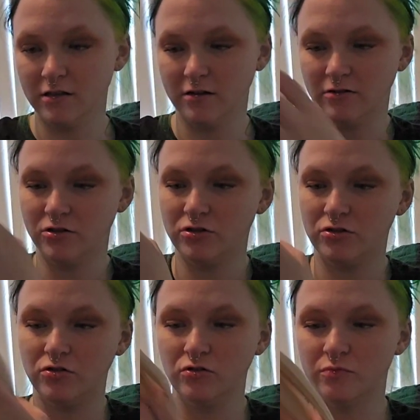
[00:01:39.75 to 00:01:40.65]
They're
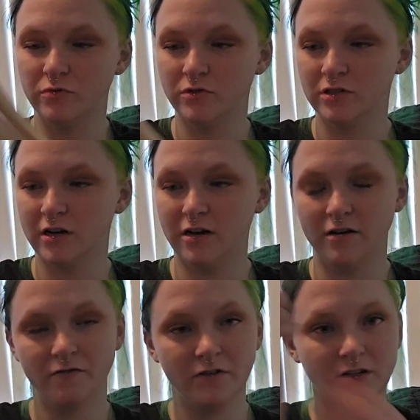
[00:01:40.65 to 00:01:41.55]
super
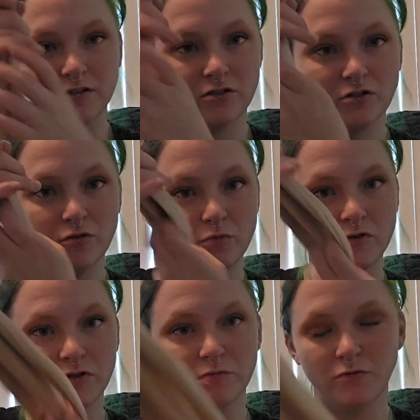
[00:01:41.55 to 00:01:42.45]
soft and
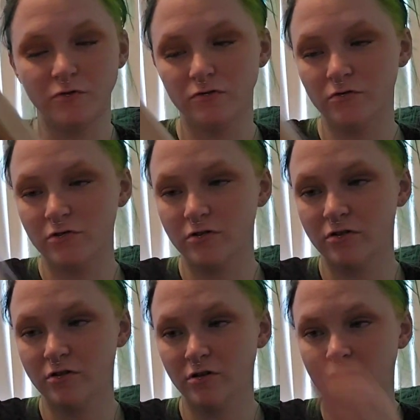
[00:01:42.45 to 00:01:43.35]
super smooth.
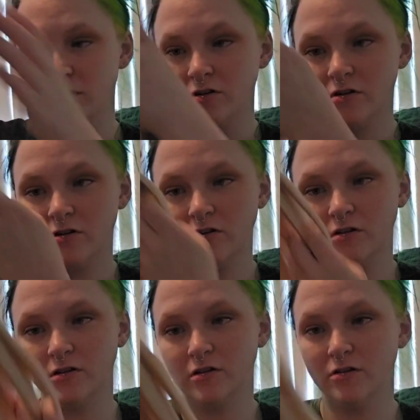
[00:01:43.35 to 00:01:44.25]

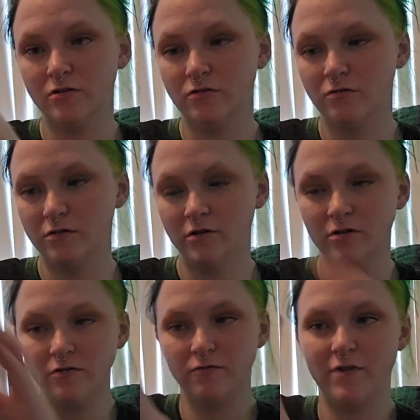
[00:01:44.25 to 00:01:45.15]
No
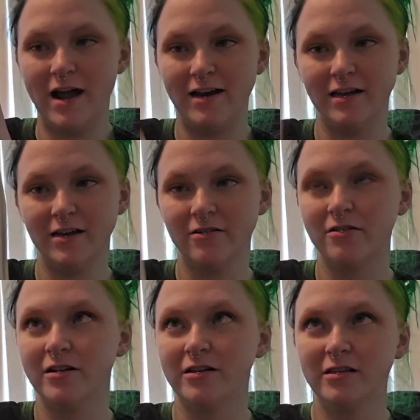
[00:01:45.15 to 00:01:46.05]
ratting
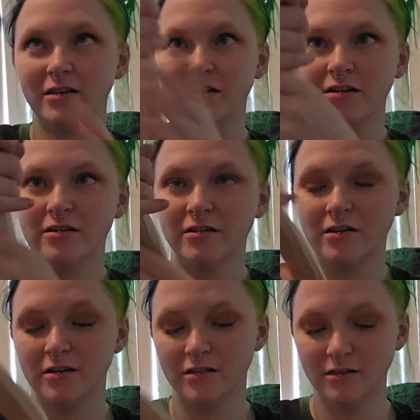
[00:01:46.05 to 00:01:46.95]
or anything.
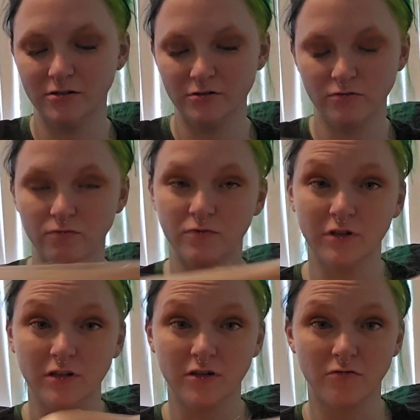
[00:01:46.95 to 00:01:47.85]
These are
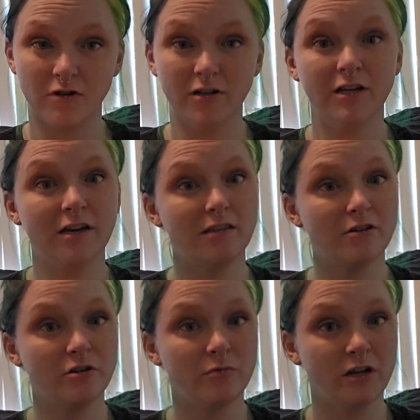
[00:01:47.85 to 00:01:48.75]
really good quality and
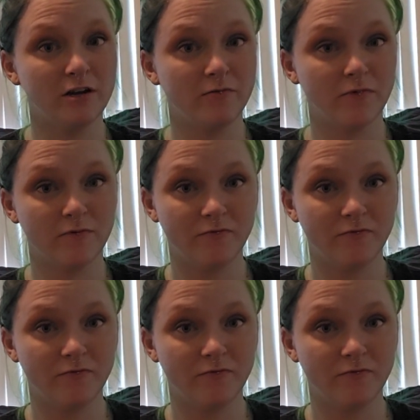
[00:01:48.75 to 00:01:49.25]
they're human hair.